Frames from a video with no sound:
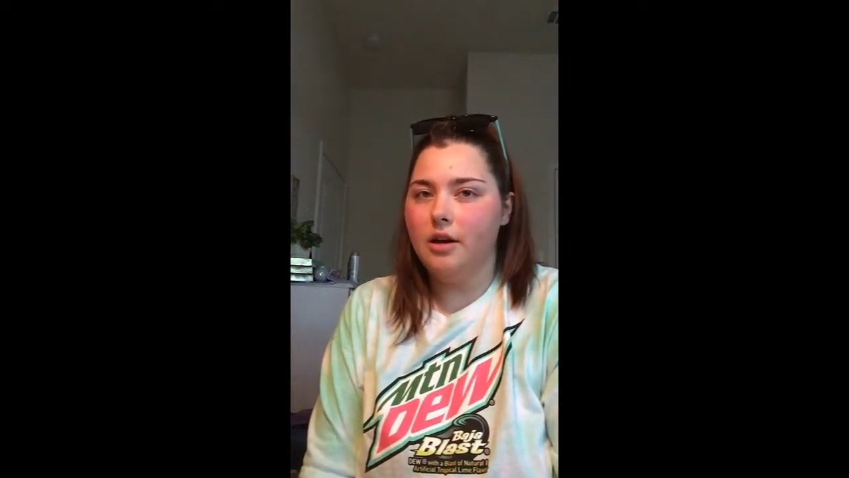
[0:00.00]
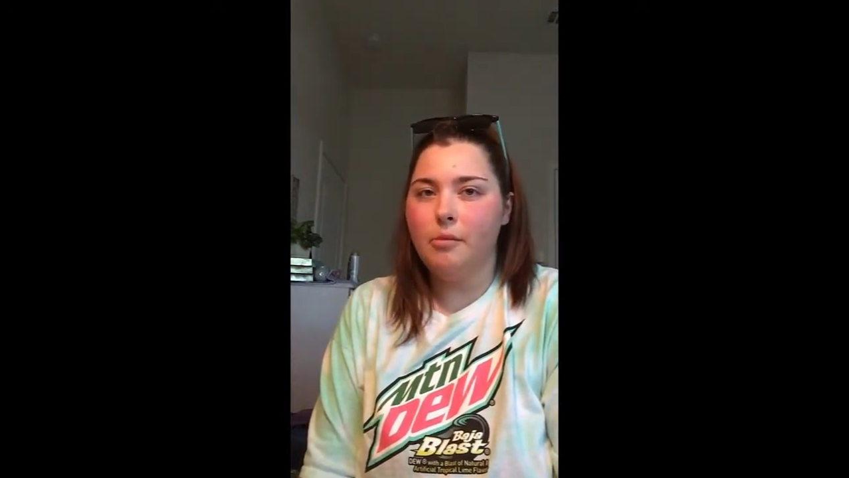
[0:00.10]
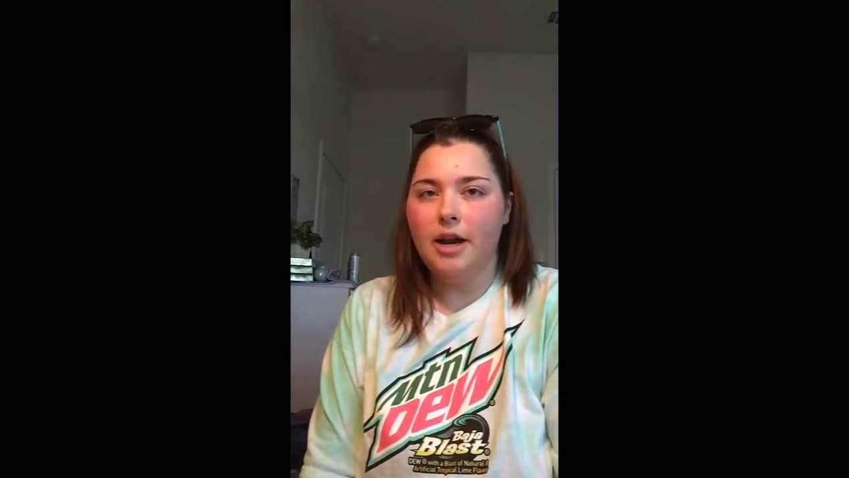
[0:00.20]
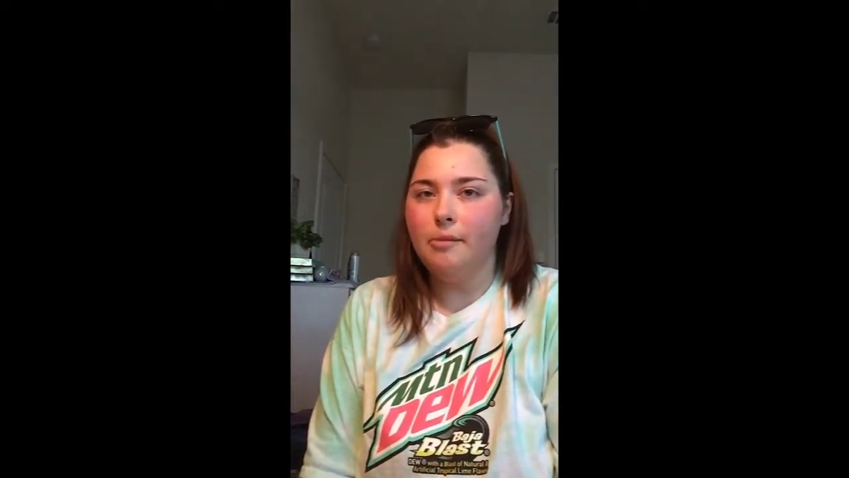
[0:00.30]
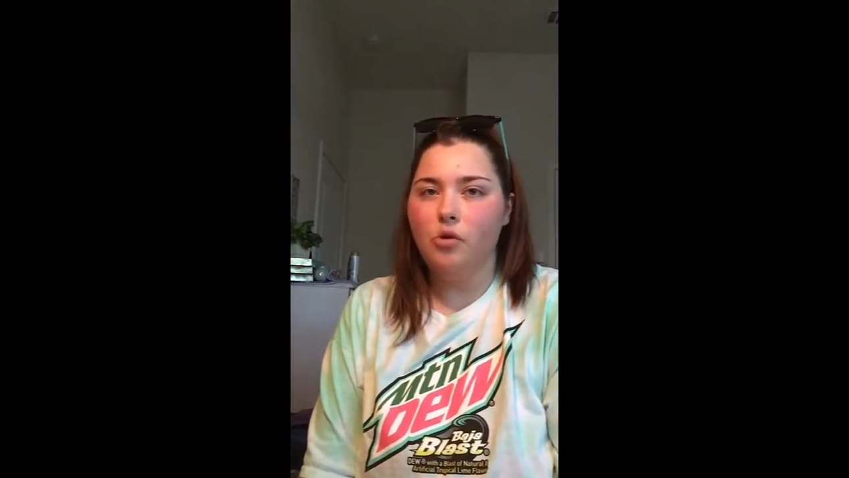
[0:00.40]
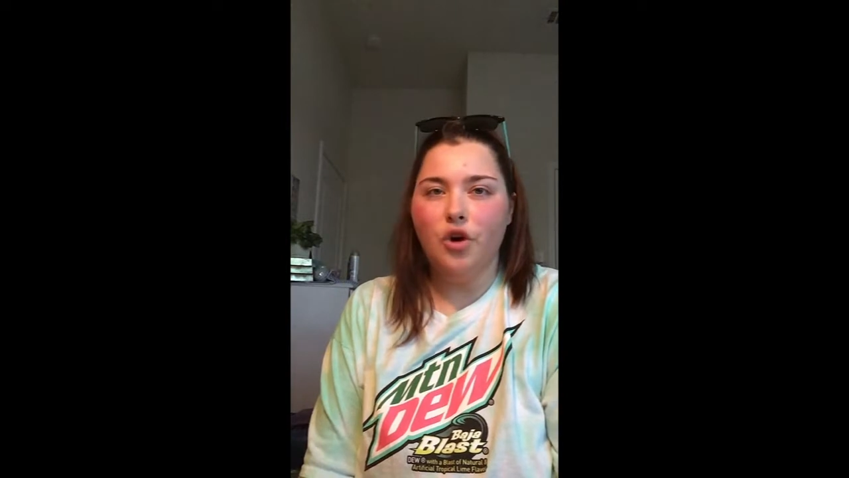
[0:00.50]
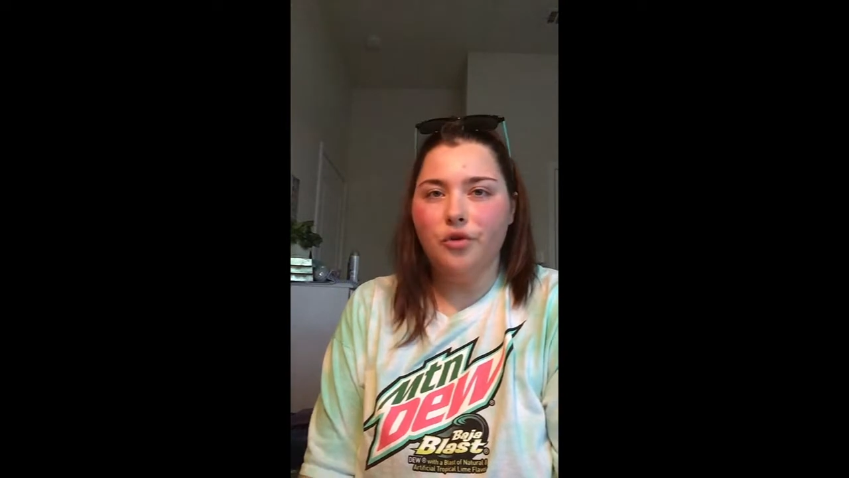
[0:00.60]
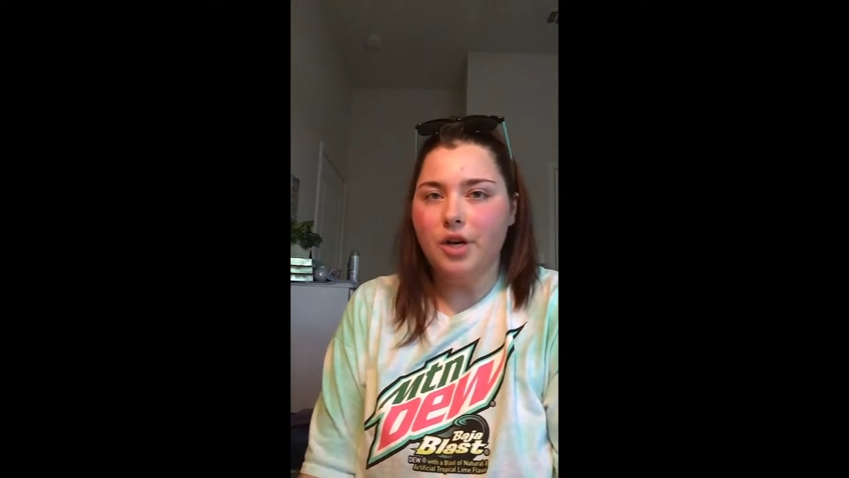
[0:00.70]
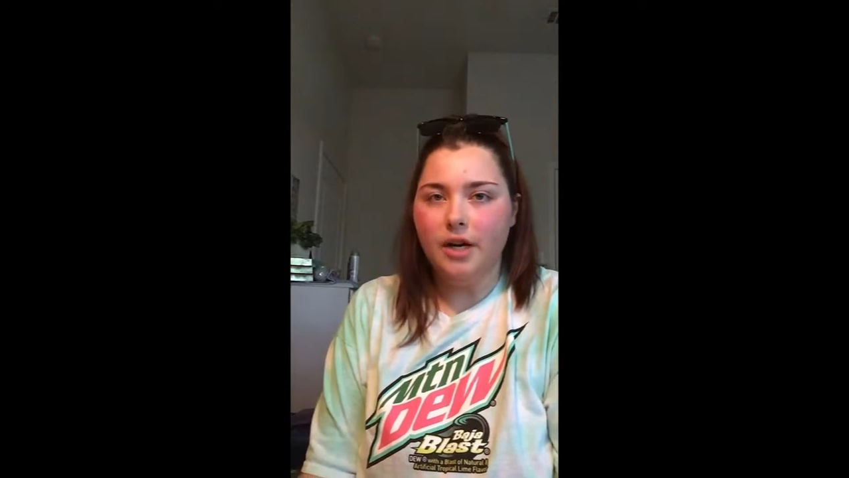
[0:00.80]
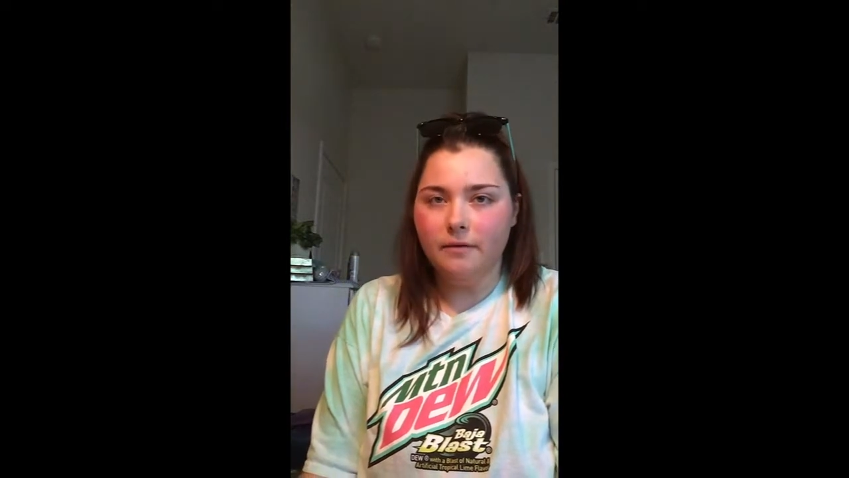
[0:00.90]
pineapple
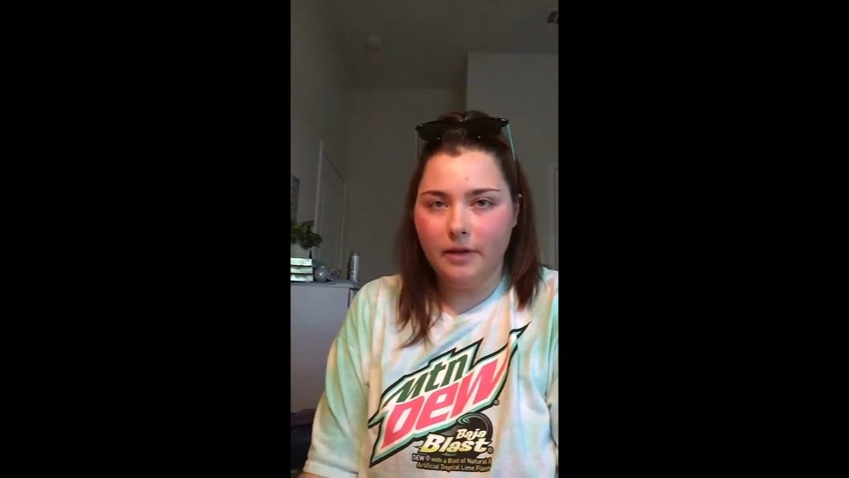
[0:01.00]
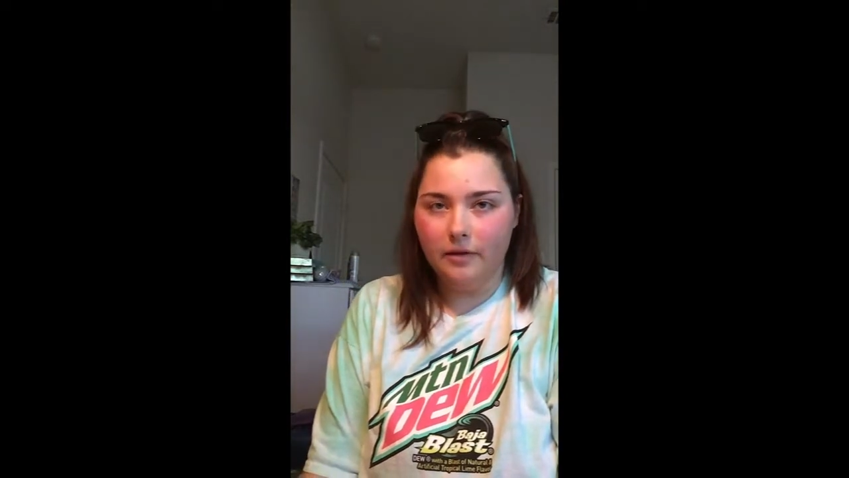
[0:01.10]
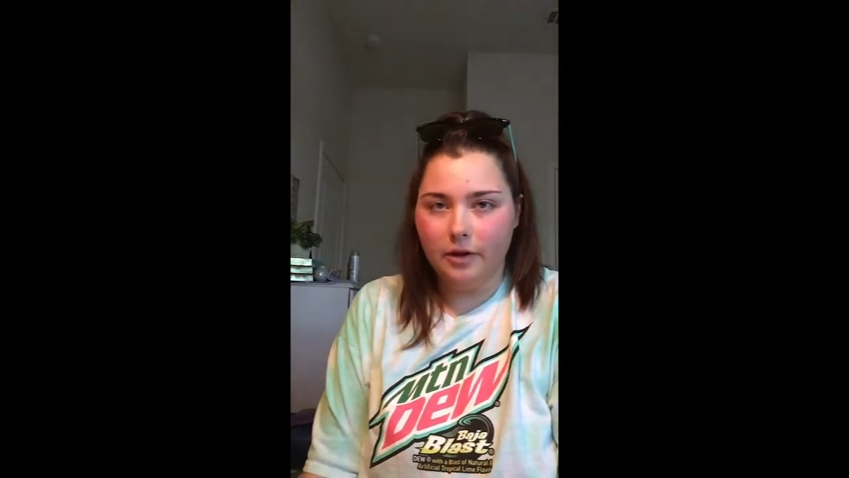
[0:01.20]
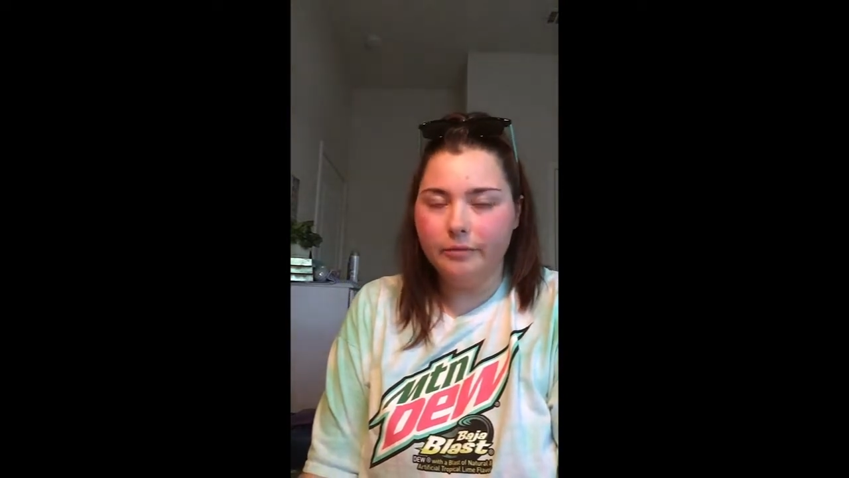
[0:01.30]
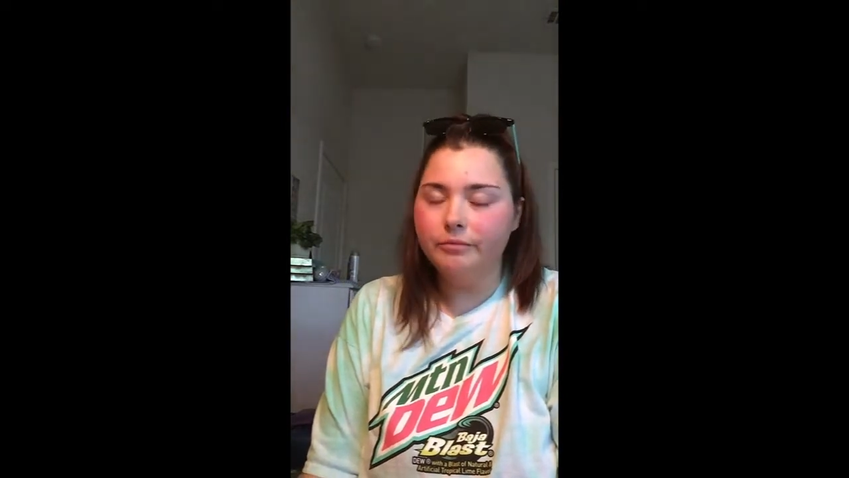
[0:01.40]
coconut flavor.